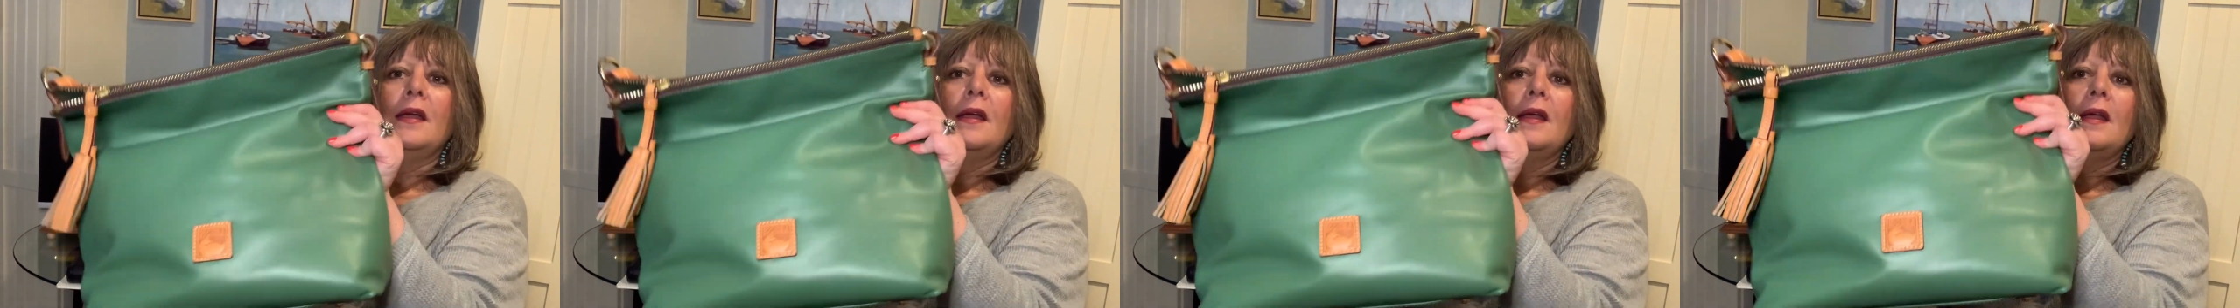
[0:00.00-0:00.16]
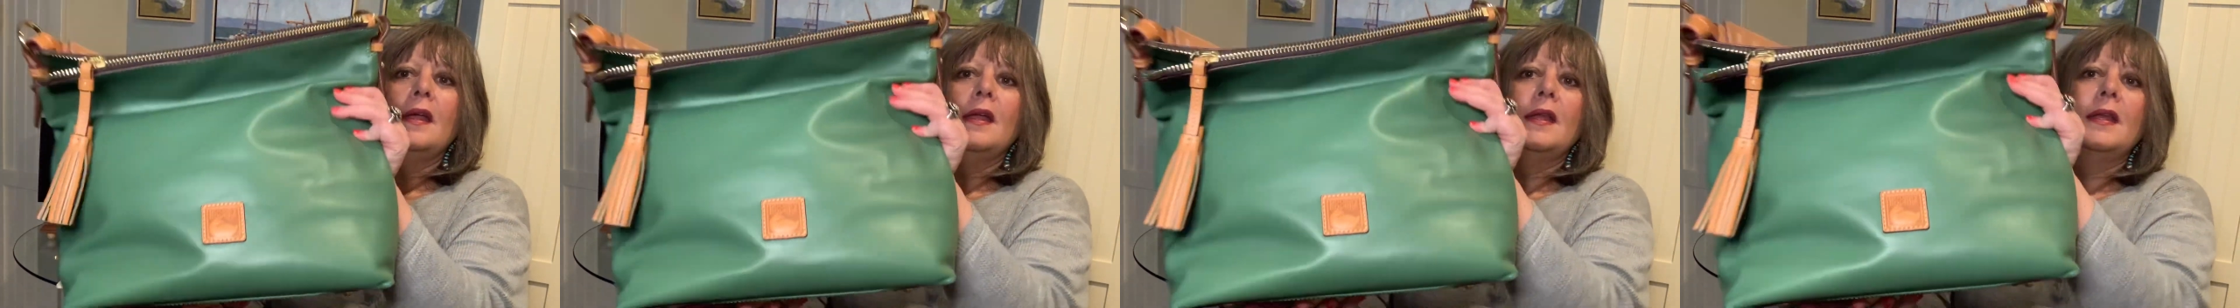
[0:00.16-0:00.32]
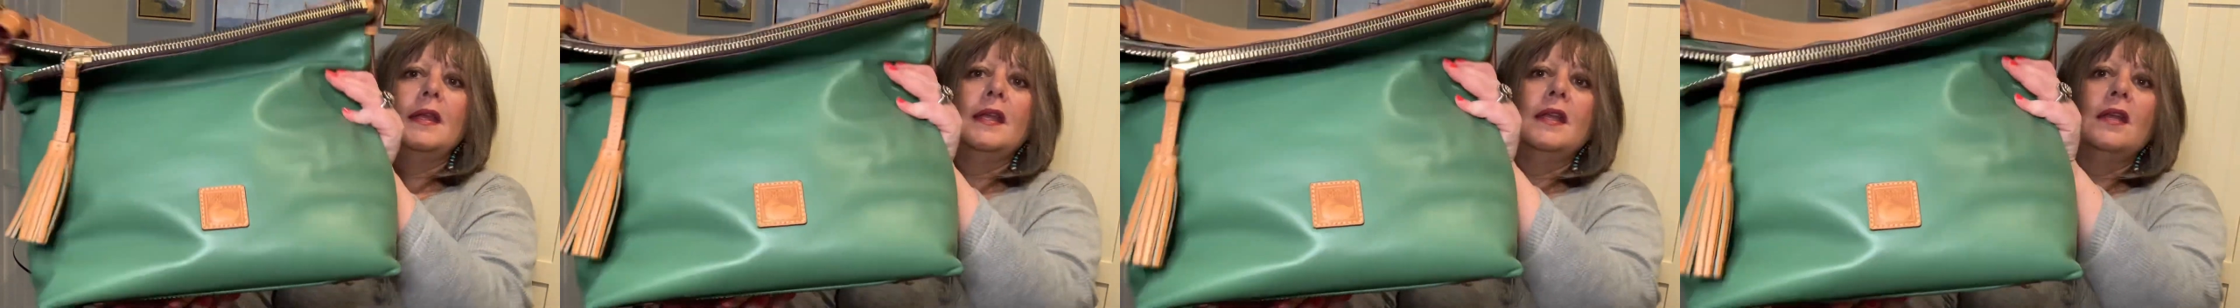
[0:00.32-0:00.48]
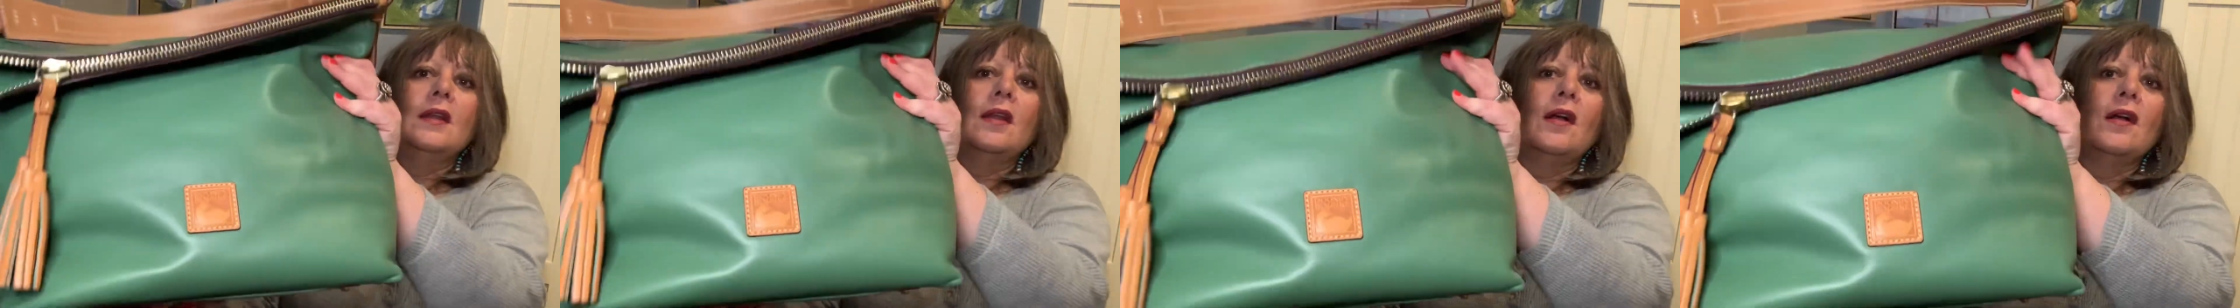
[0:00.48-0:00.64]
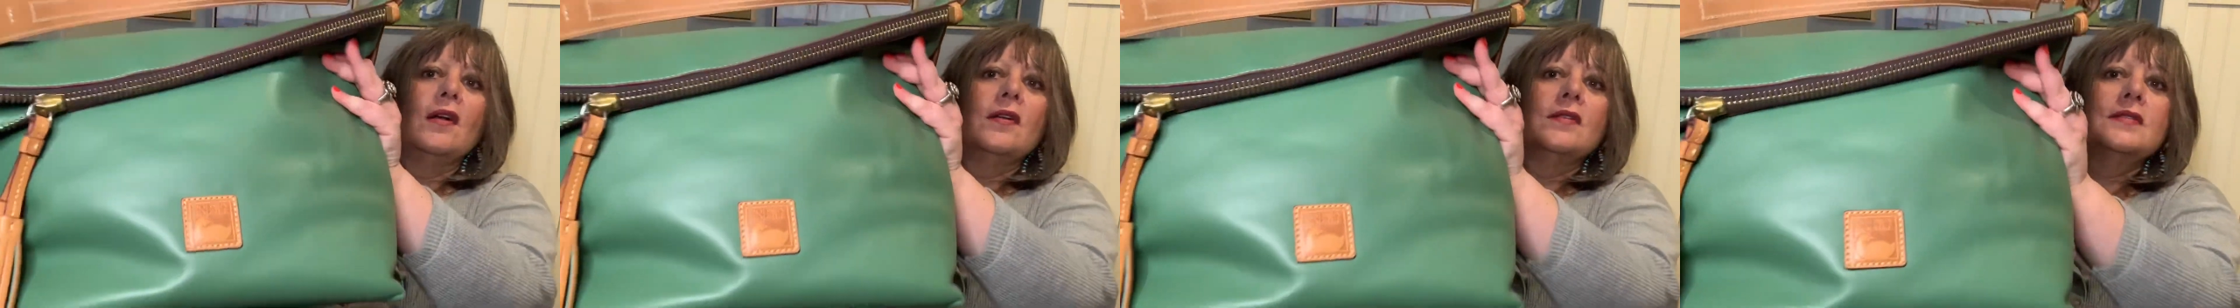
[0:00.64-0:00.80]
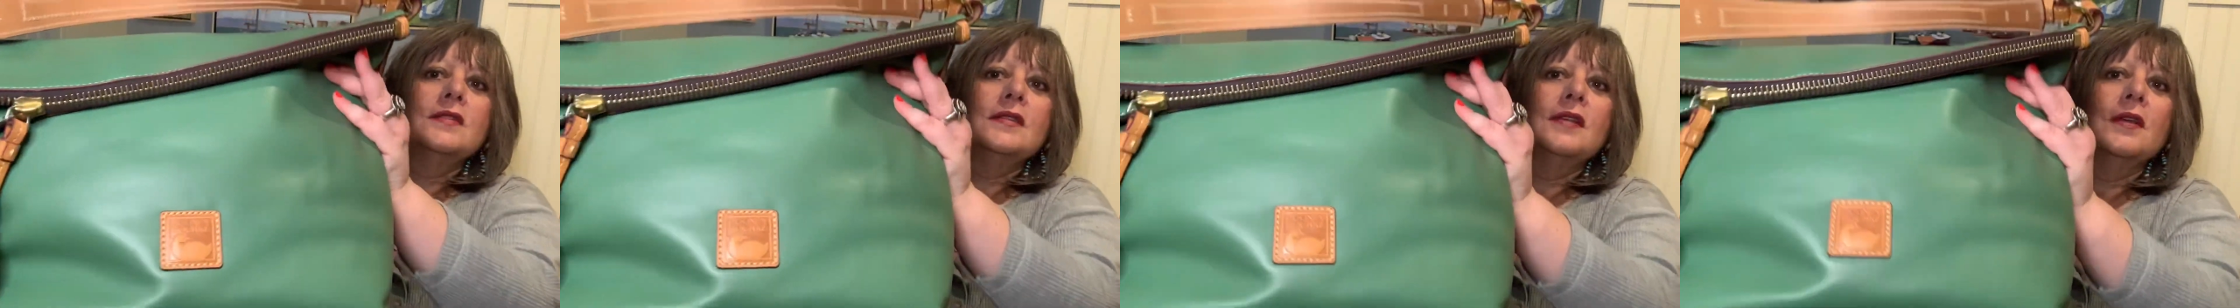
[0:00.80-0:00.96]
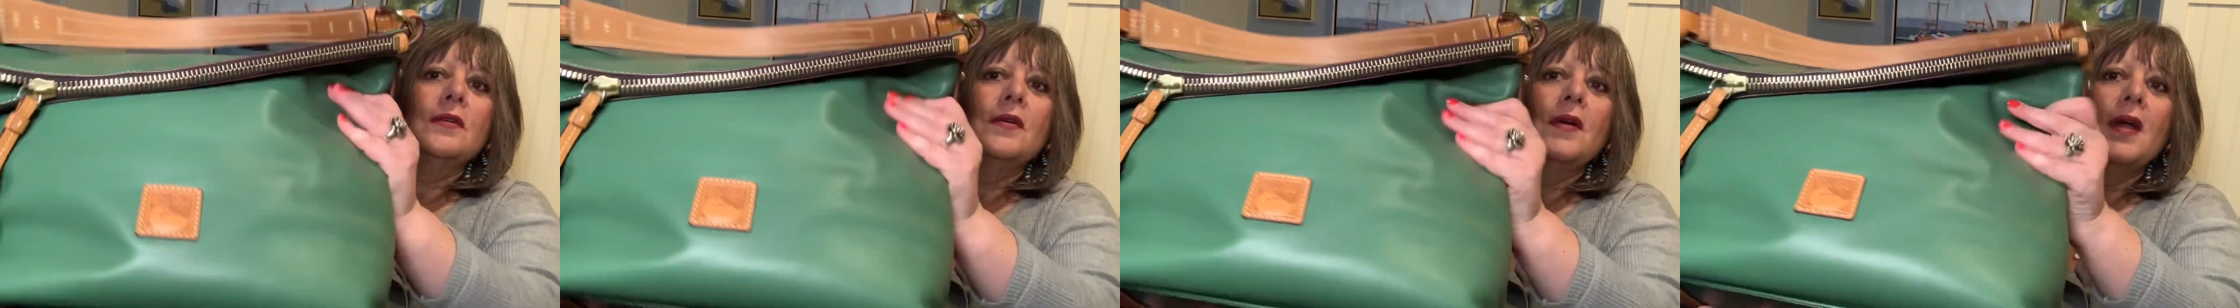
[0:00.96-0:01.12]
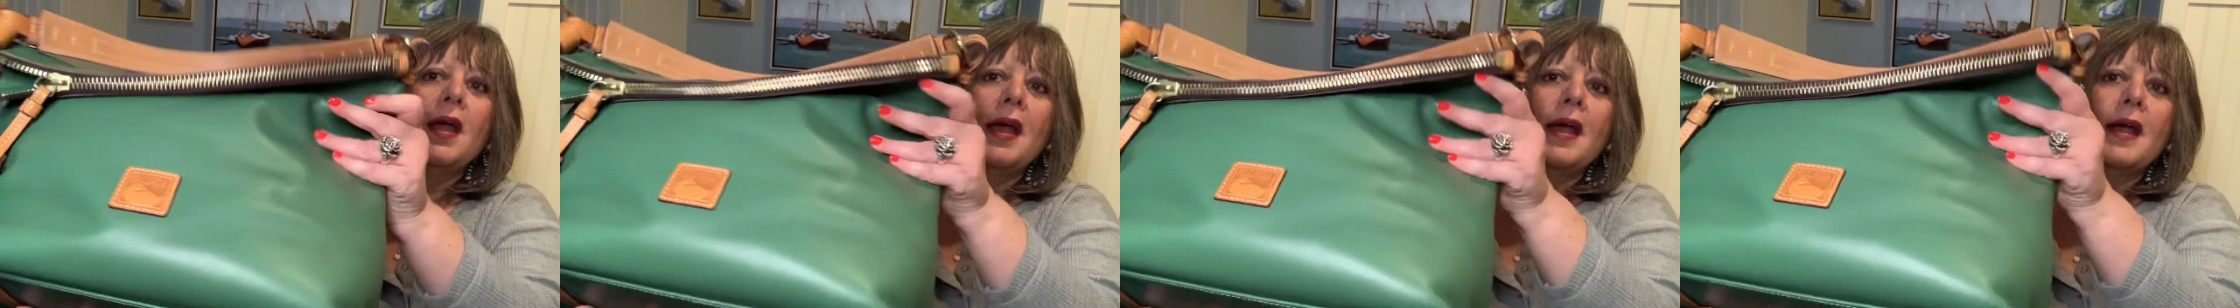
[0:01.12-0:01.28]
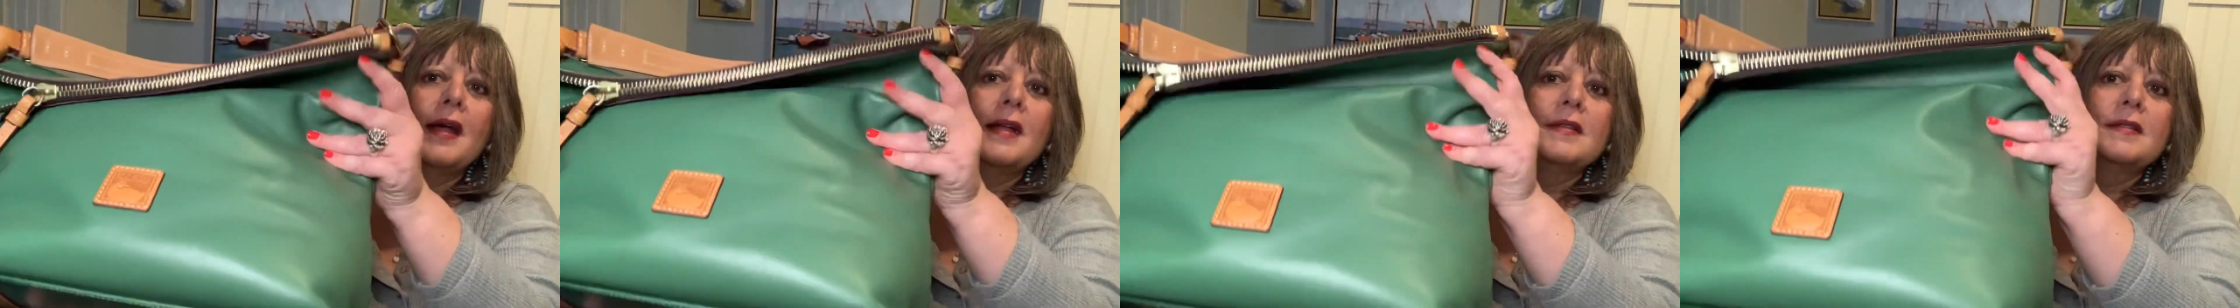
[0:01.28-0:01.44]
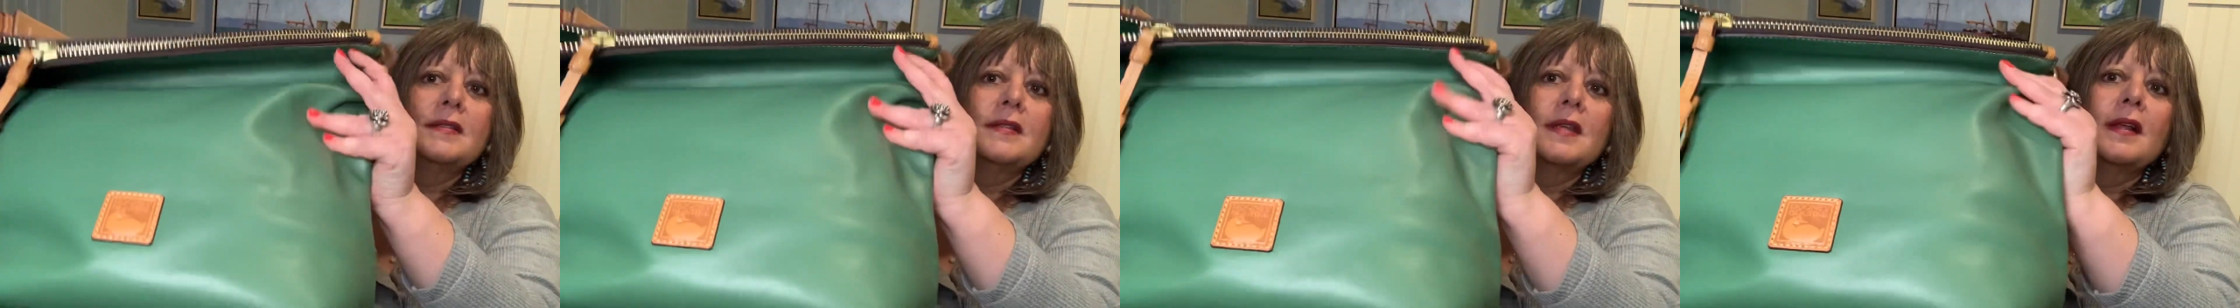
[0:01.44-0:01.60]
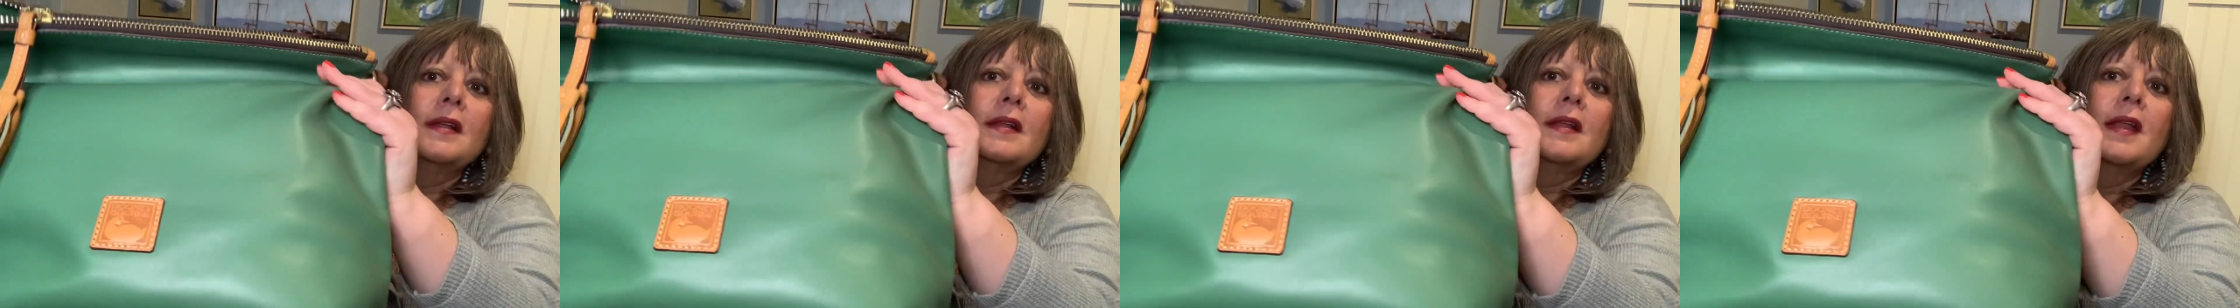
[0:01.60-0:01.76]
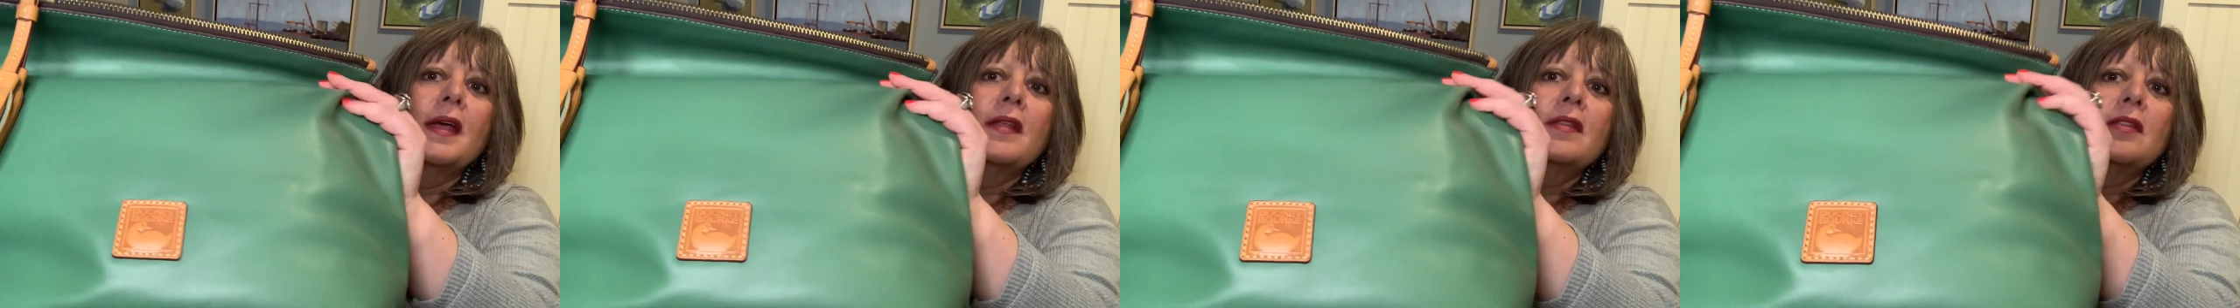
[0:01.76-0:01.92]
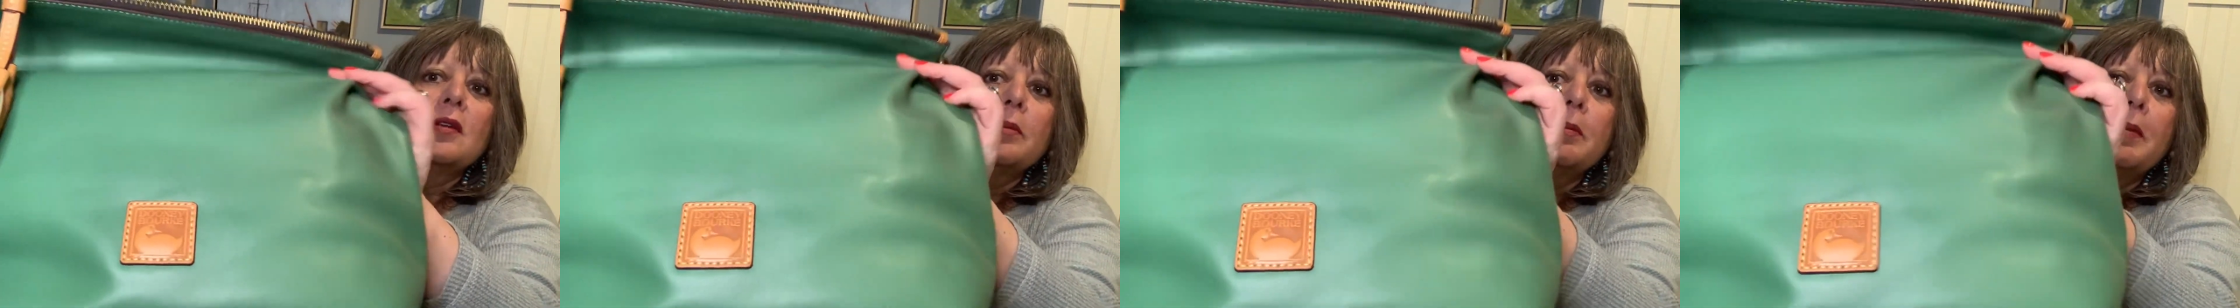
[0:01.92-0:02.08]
and it also has a leather